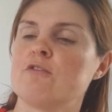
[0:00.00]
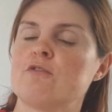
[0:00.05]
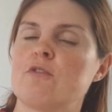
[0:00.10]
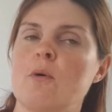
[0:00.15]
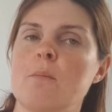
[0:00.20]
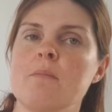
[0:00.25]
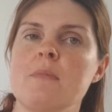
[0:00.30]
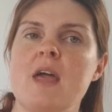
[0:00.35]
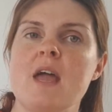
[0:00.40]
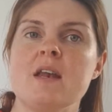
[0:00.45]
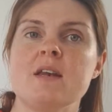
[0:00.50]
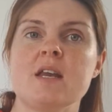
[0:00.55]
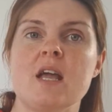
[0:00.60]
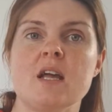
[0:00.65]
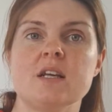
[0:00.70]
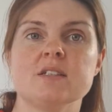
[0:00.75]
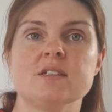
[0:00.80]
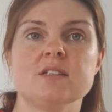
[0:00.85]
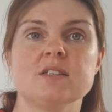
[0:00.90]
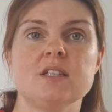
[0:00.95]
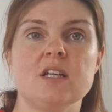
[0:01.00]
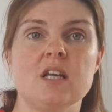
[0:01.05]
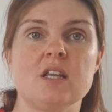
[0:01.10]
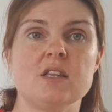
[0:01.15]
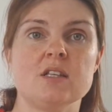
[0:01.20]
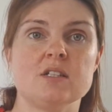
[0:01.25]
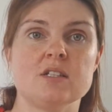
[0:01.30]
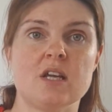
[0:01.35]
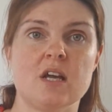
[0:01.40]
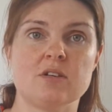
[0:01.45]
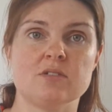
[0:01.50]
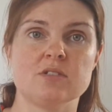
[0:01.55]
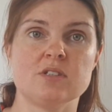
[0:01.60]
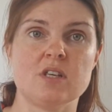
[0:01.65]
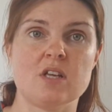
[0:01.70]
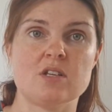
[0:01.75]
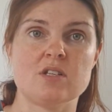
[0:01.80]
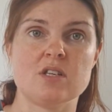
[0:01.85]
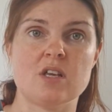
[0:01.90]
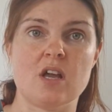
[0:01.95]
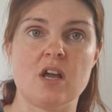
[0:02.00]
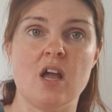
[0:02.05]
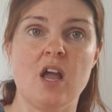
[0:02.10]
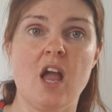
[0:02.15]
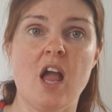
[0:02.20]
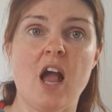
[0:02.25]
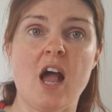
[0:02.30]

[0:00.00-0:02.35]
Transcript: from their nest in the town centre,